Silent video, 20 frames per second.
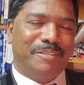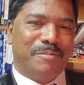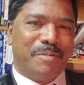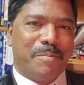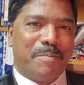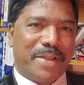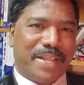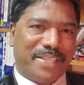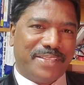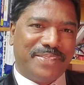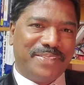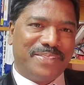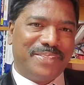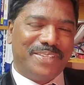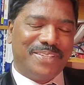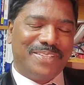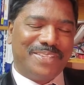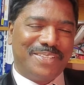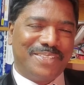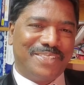Brothers and
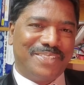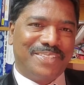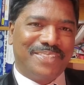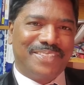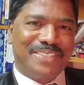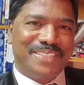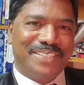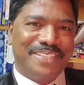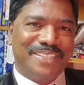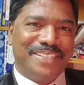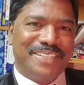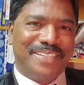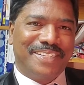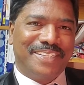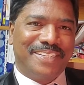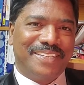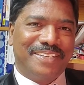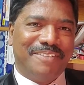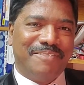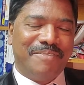sisters,
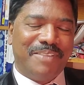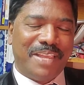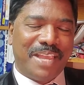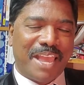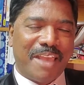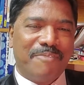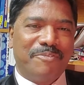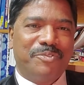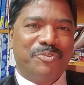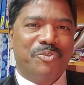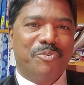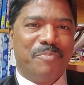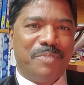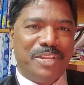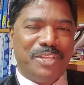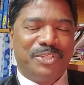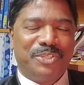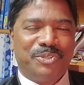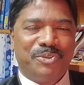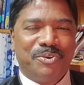we have so many
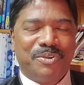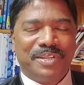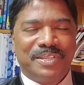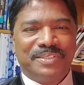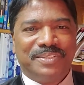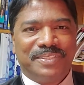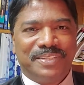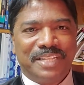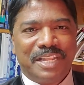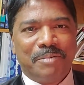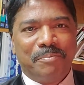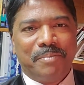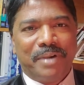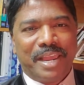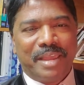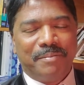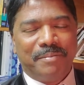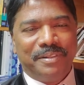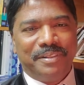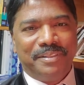stories in the
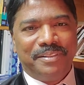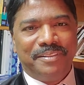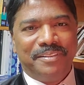Bible.